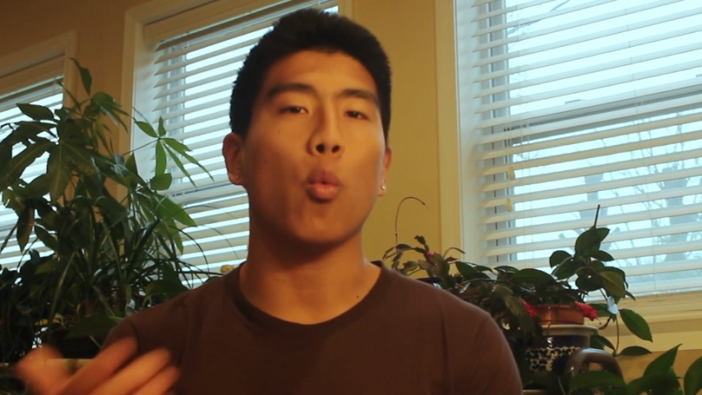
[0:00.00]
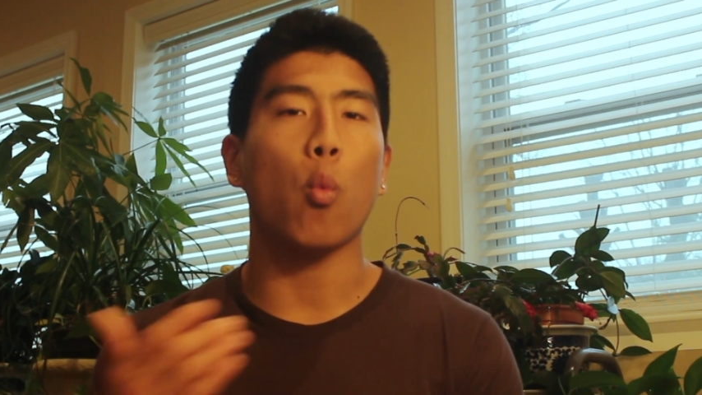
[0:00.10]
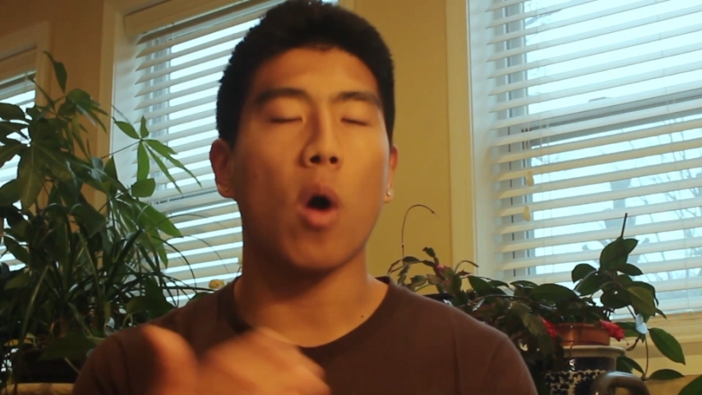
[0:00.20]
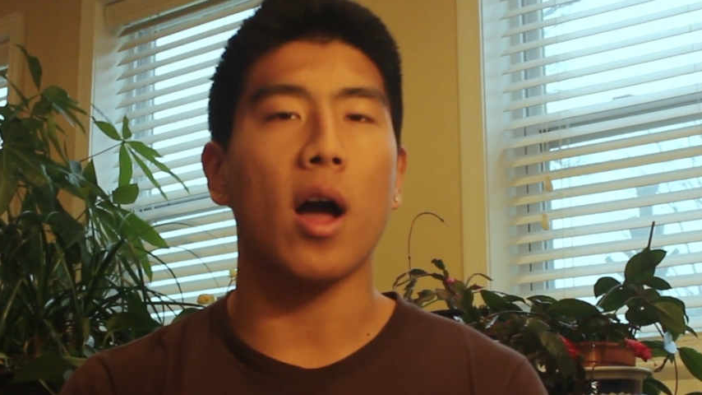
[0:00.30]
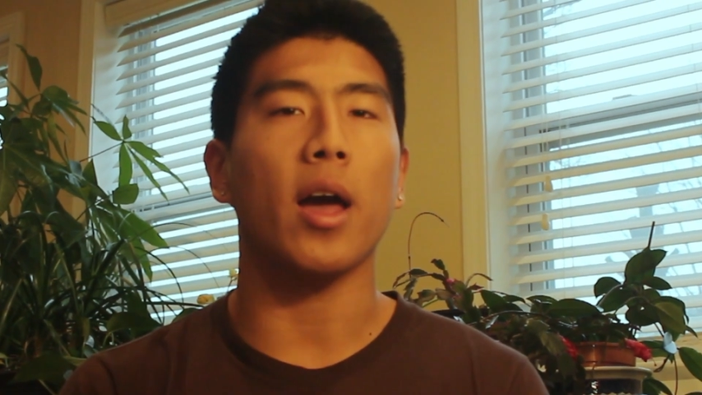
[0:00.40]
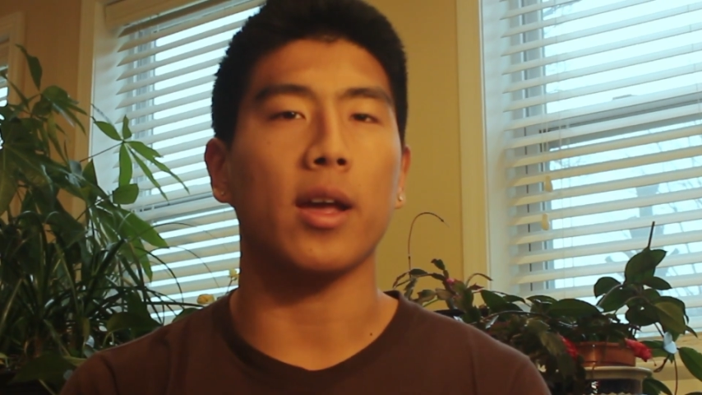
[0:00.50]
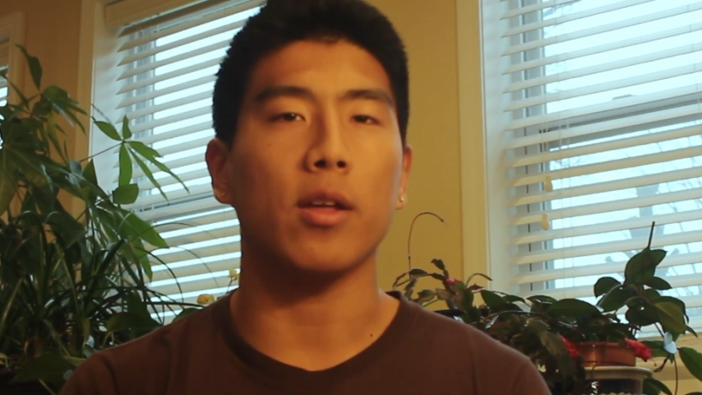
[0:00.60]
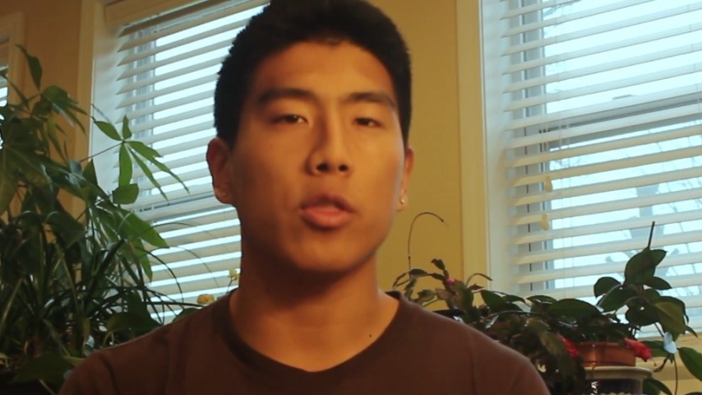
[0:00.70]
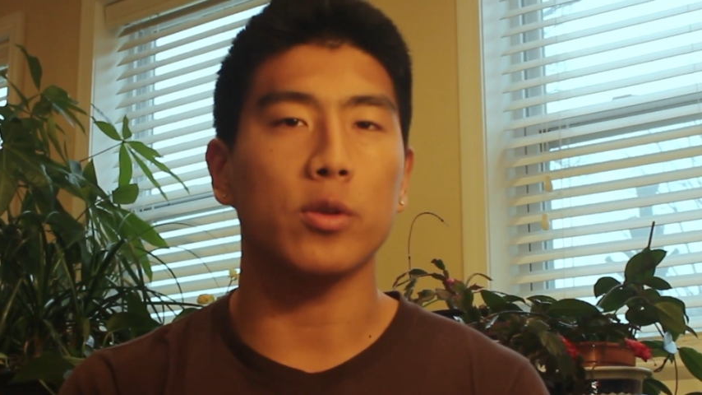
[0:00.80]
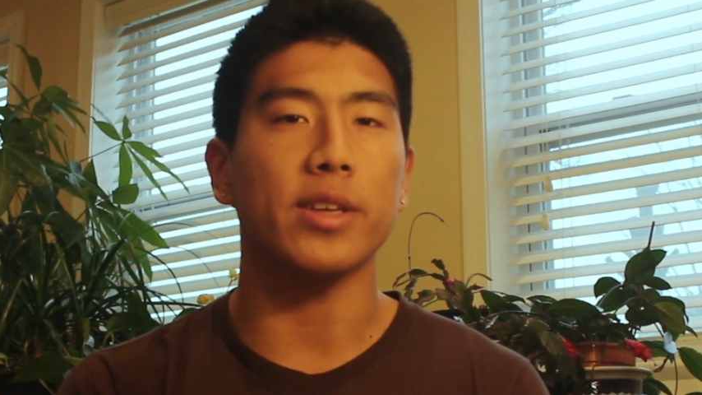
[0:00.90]
why
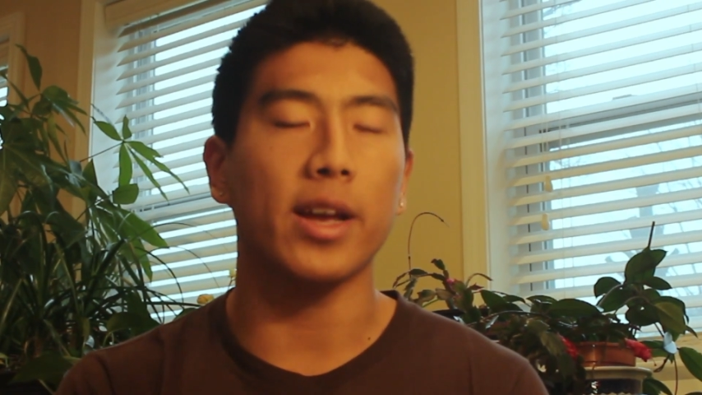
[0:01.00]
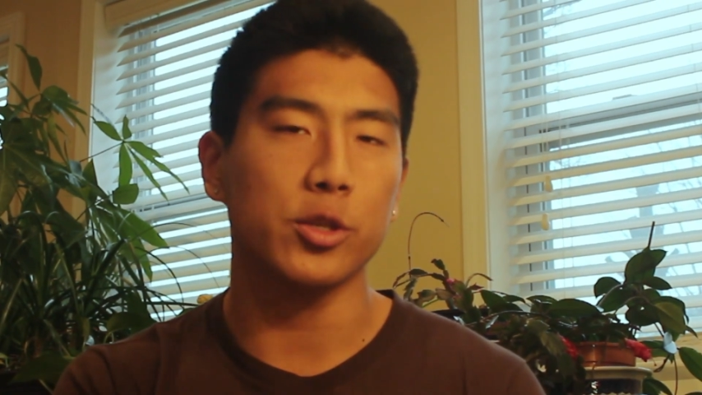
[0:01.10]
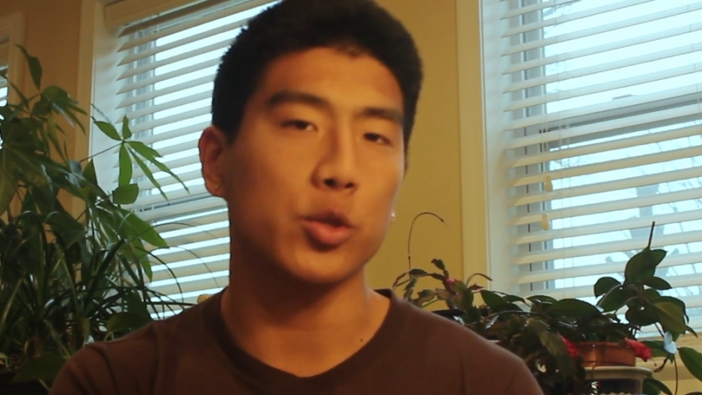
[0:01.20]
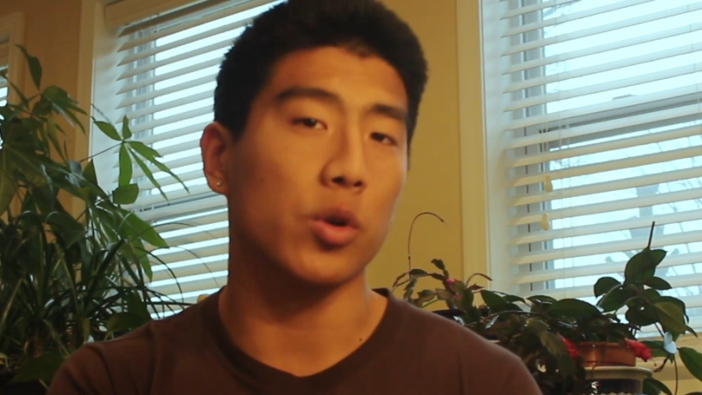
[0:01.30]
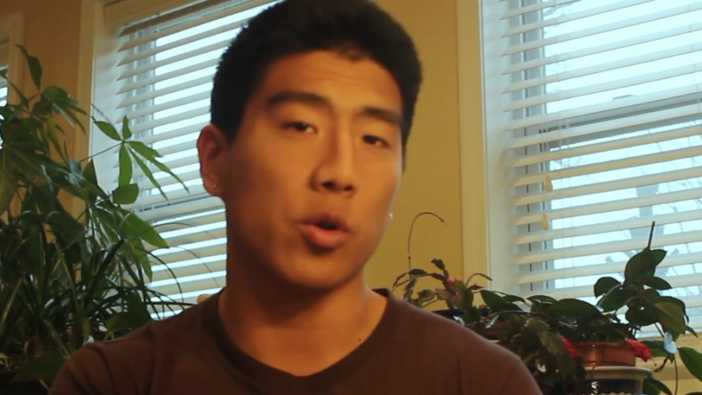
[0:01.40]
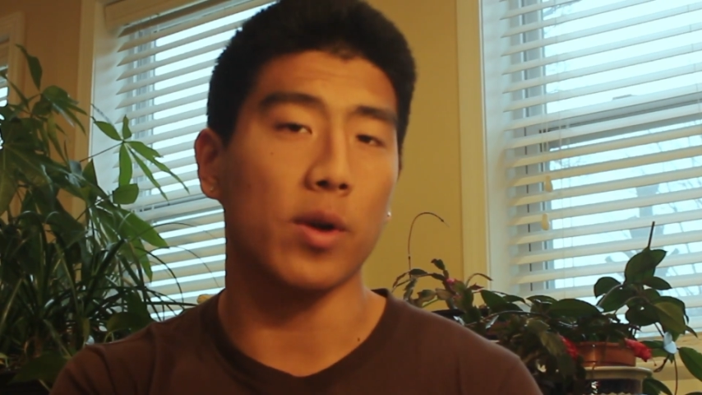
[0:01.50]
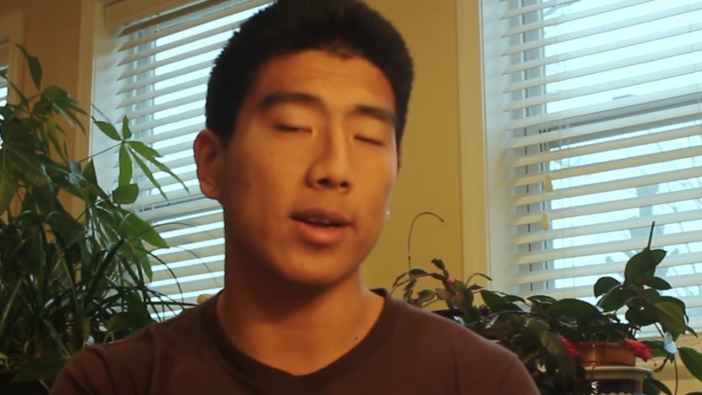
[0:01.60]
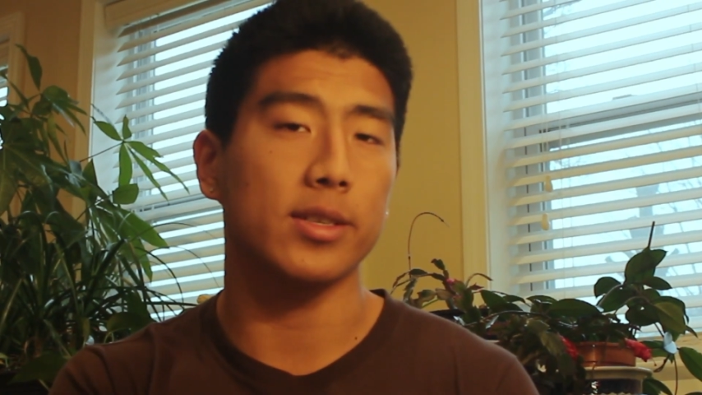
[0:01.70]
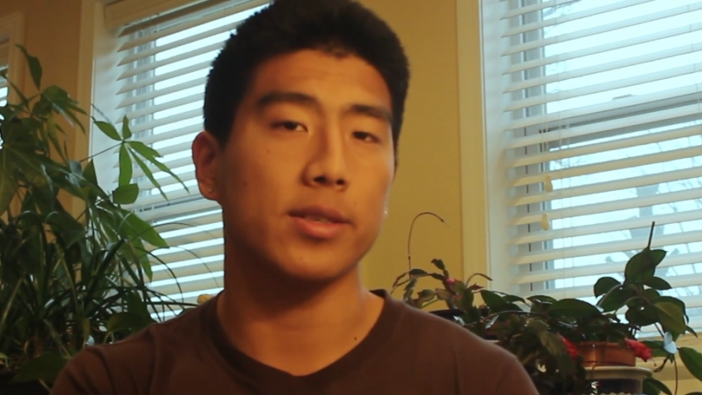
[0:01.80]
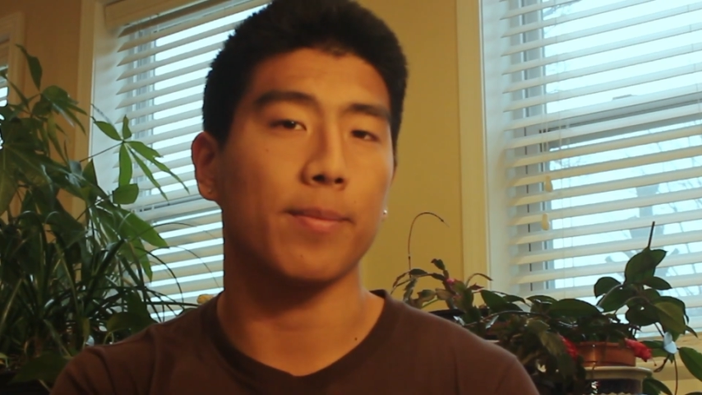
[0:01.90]
those answers were correct.